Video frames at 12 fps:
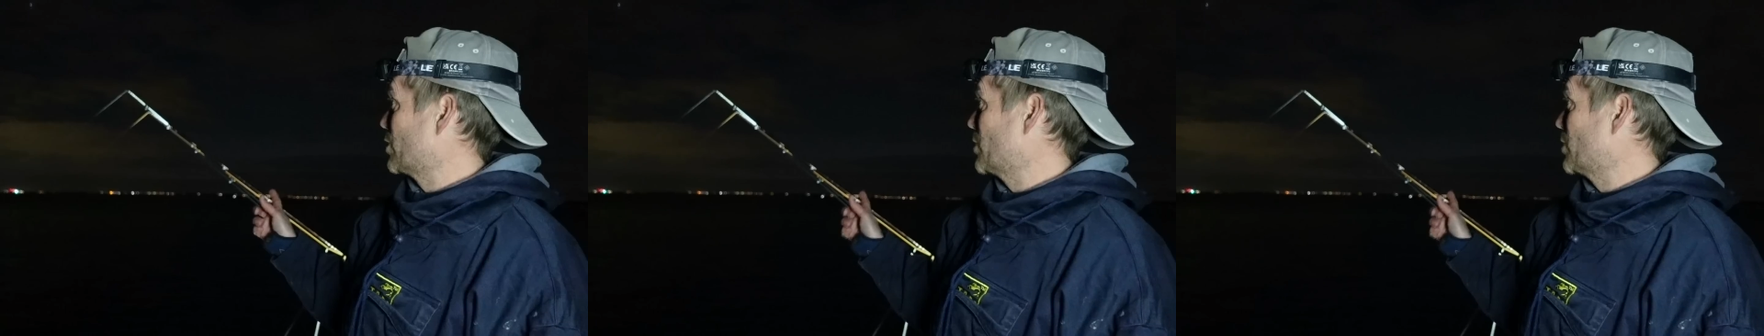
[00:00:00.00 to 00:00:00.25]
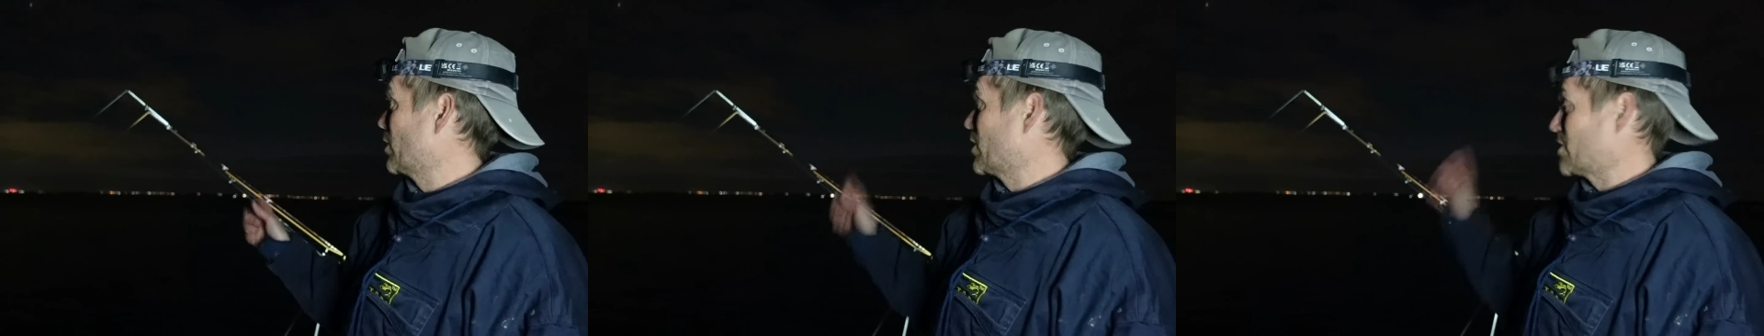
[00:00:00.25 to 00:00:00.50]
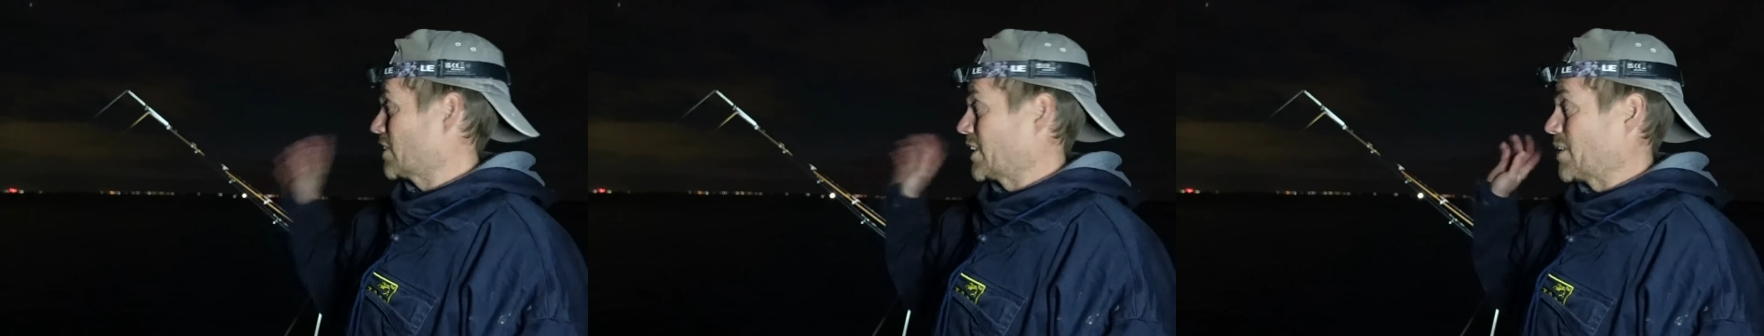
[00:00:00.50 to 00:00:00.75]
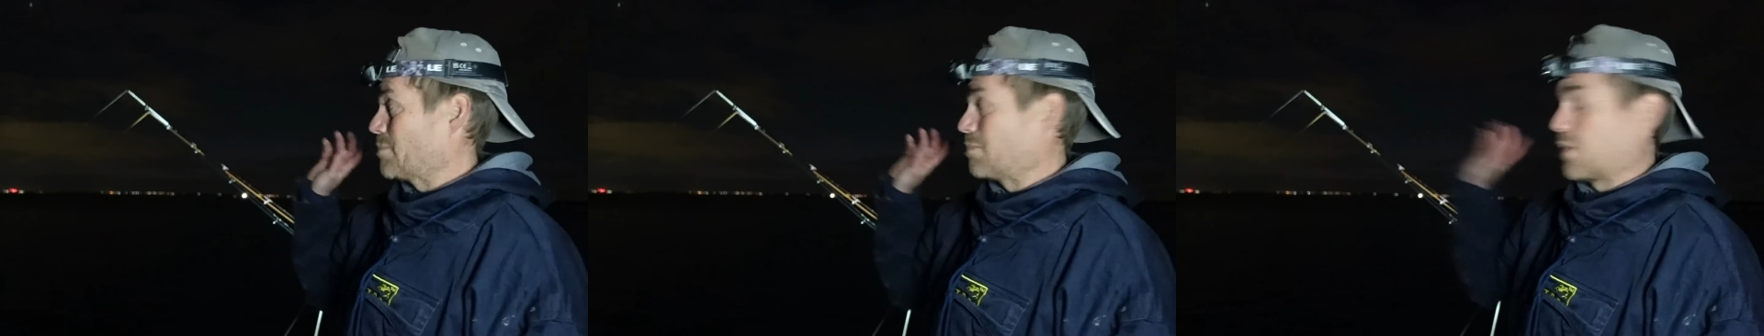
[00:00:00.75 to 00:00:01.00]
well. Like I say,
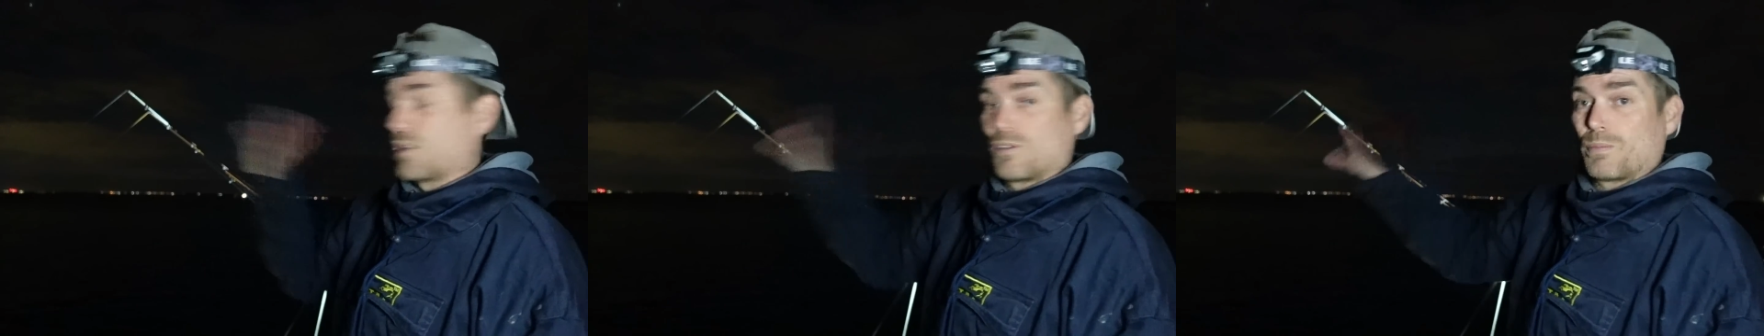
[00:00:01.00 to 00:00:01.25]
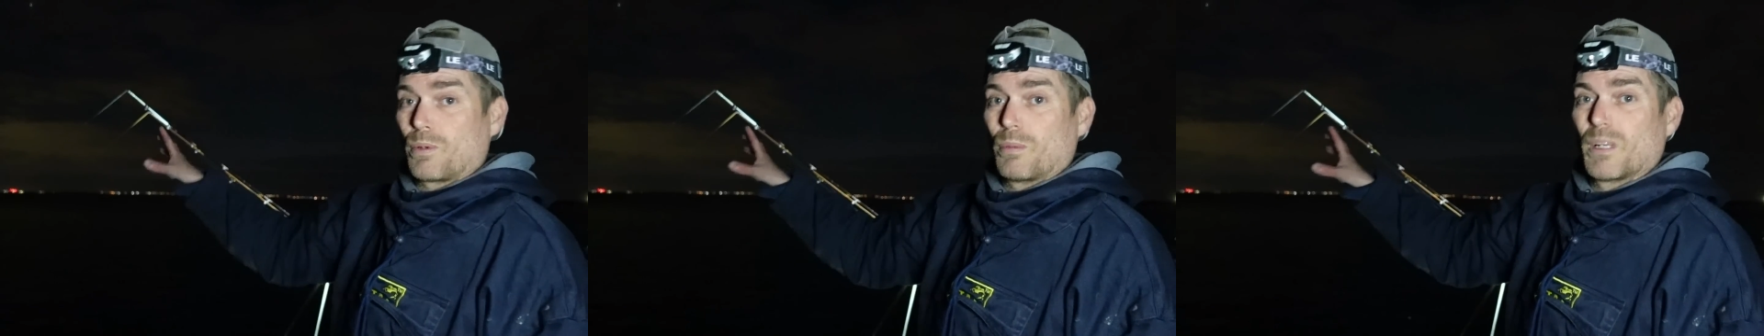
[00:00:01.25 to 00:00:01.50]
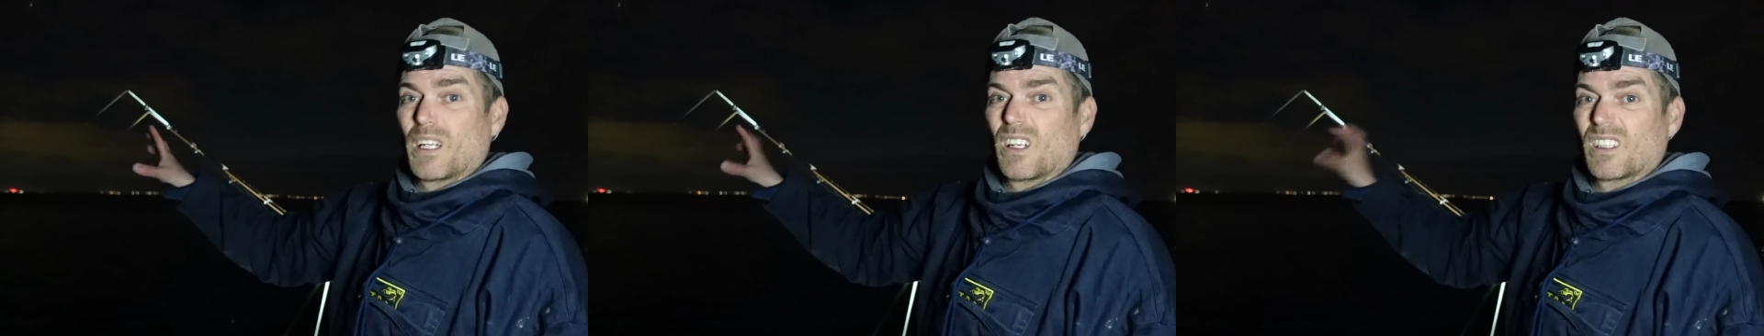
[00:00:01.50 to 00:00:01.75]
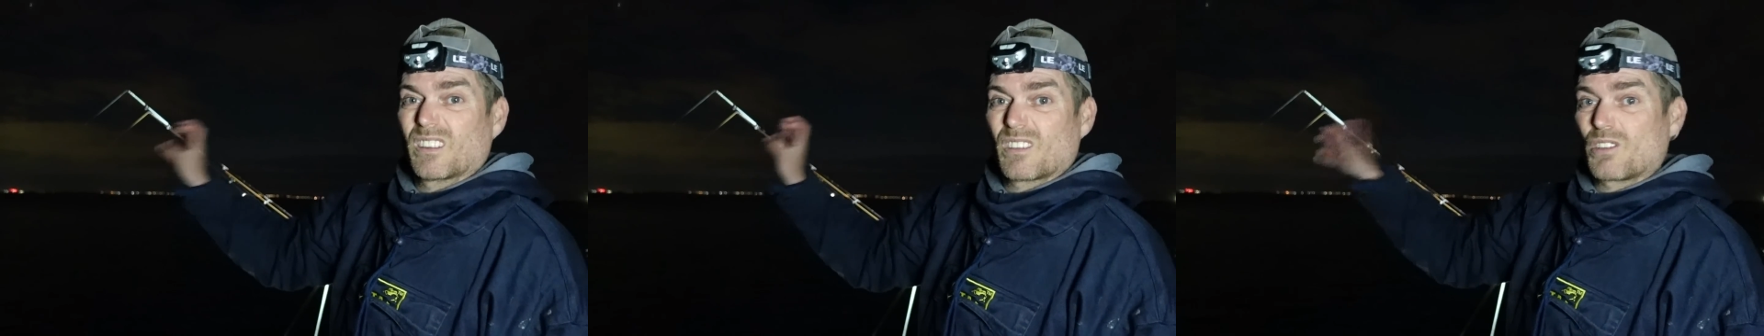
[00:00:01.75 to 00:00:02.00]
they're both probably like
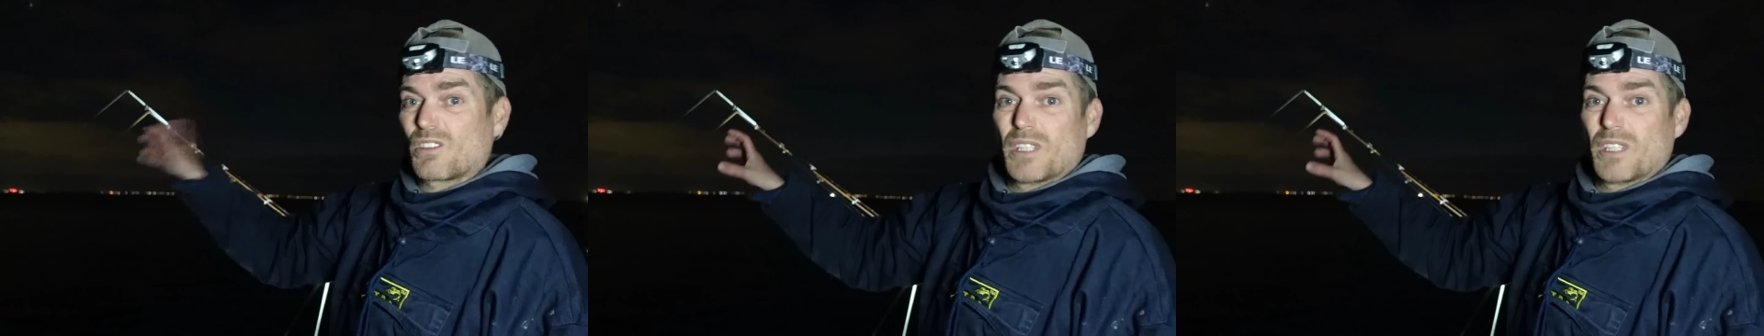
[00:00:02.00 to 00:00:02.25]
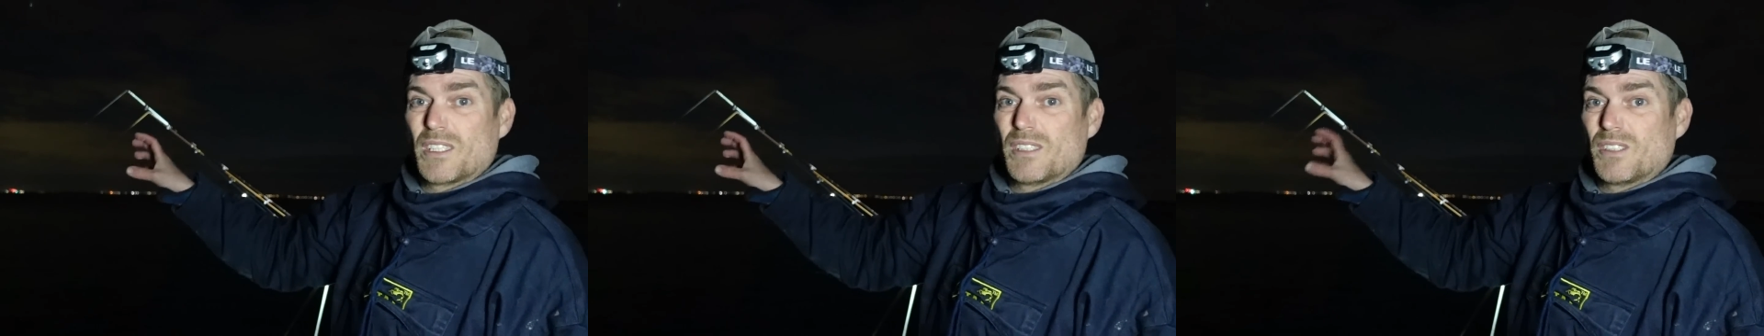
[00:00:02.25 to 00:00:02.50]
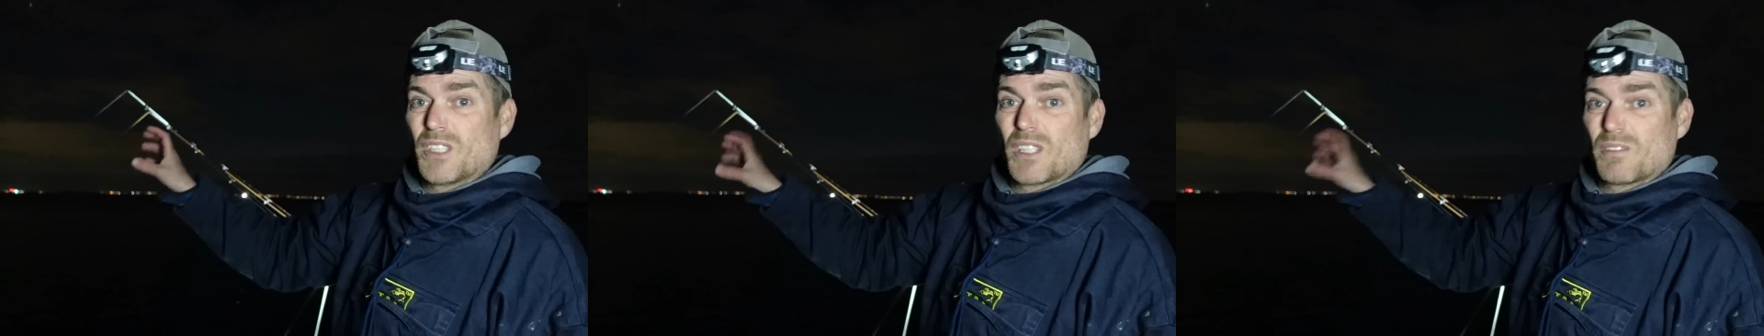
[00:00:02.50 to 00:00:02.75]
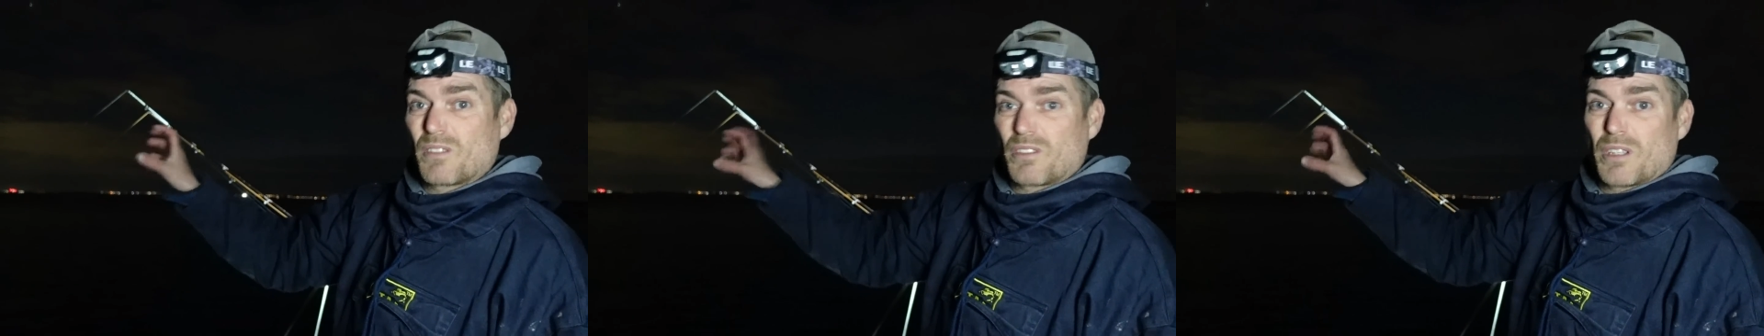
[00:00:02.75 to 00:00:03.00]
3
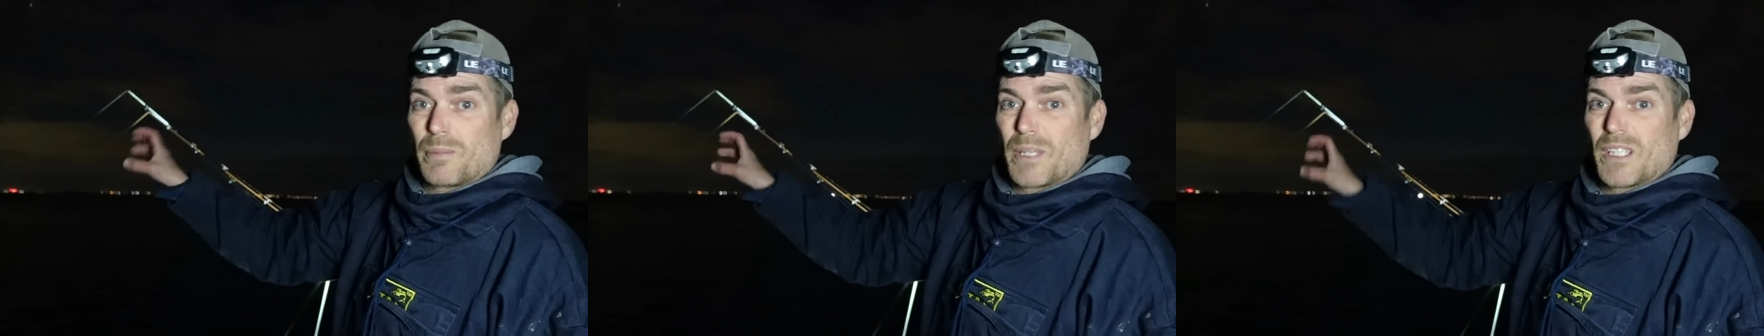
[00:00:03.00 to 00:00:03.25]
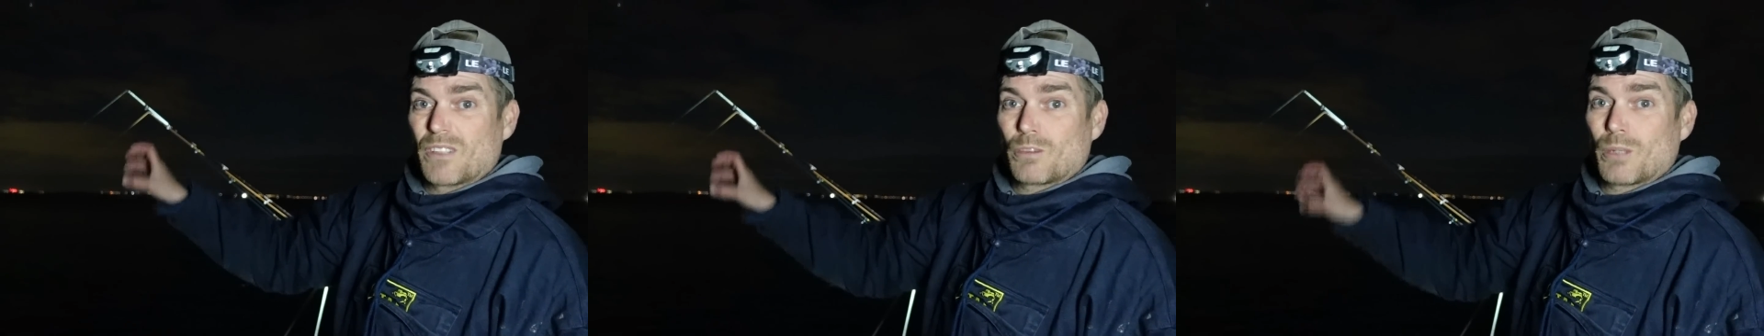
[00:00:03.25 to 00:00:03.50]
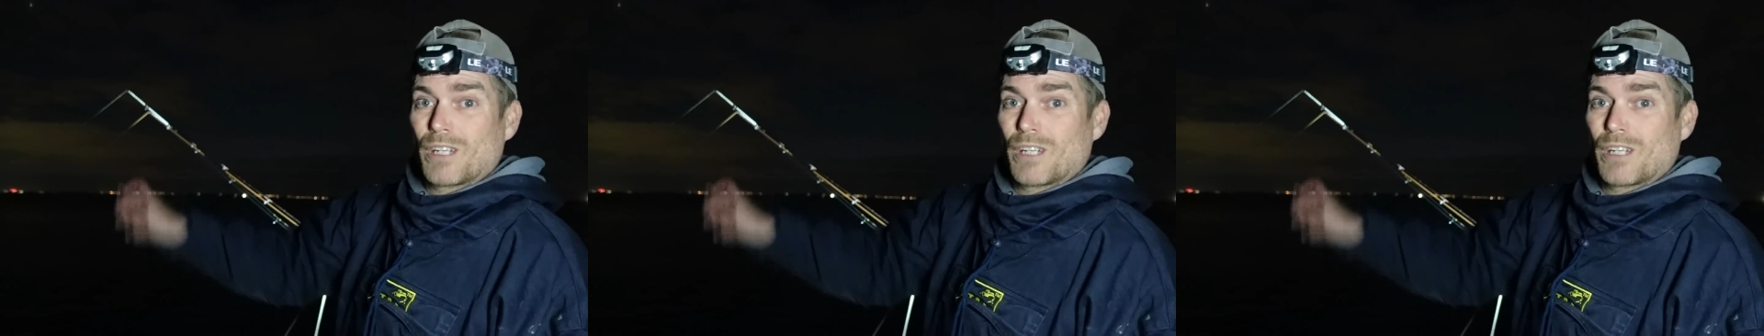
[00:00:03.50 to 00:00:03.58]
meters away